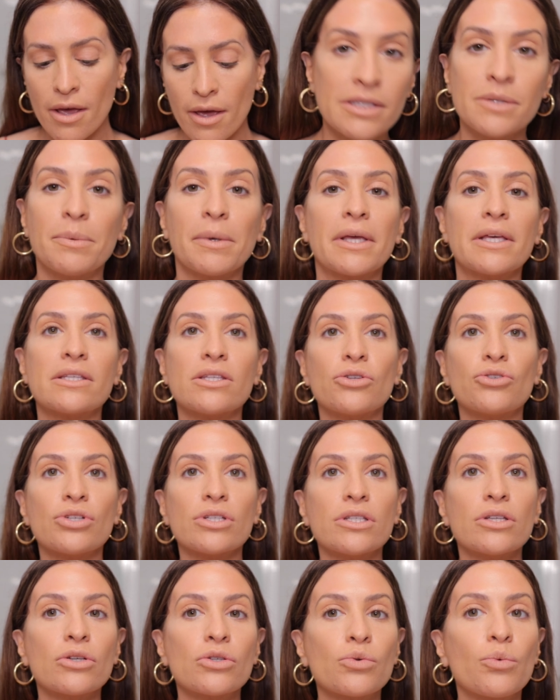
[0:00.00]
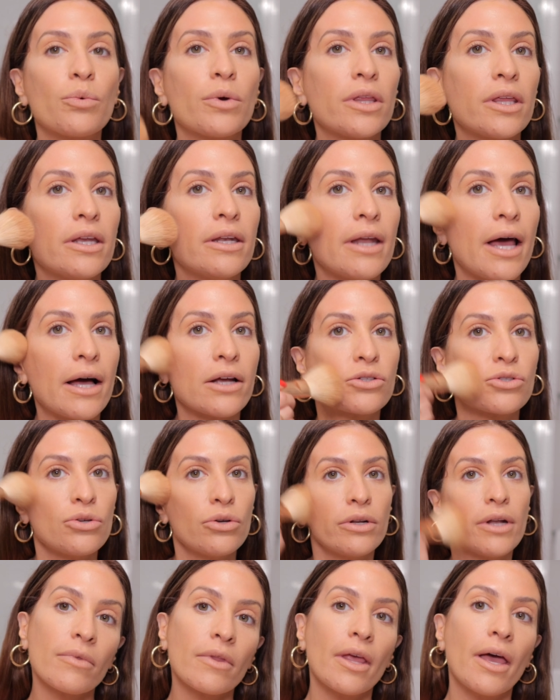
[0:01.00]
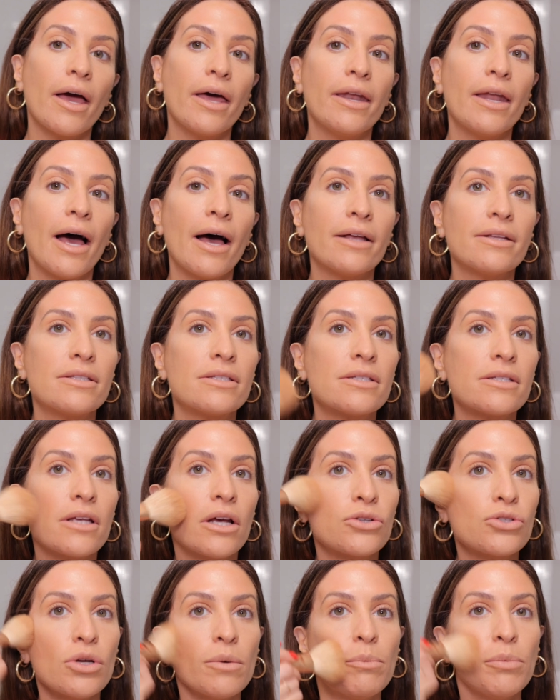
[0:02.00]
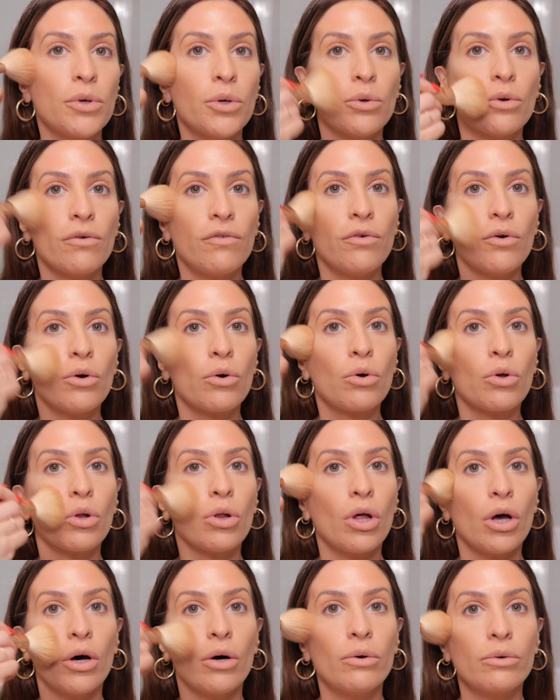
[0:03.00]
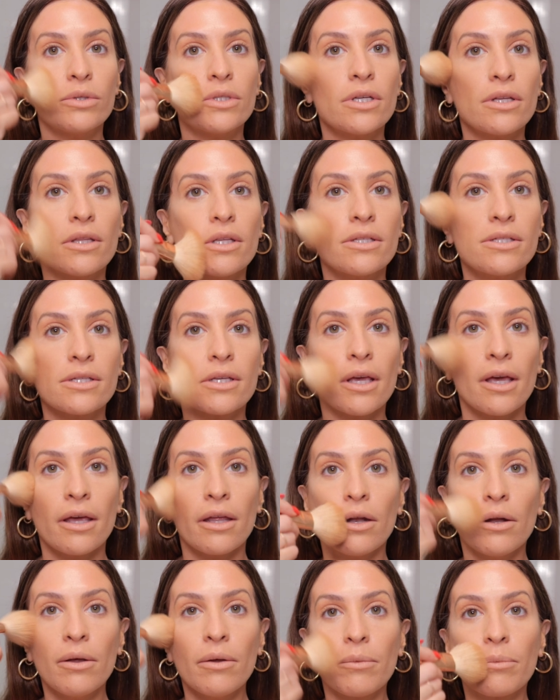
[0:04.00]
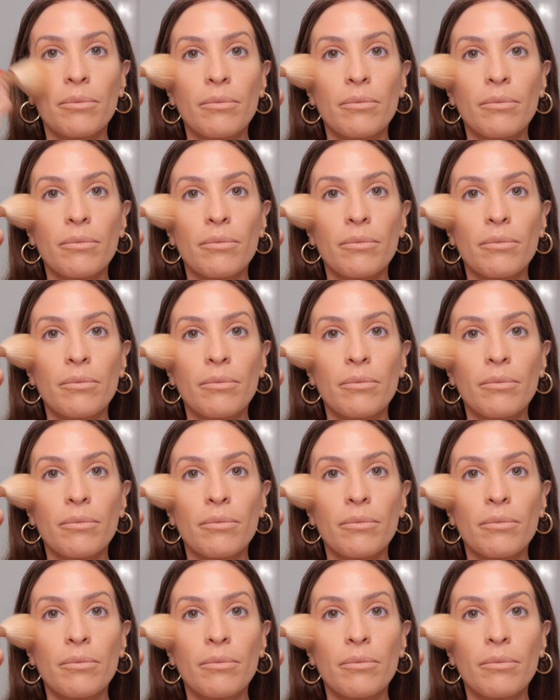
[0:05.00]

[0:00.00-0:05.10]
It's because it just looks really natural and adds such a beautiful glow to the skin.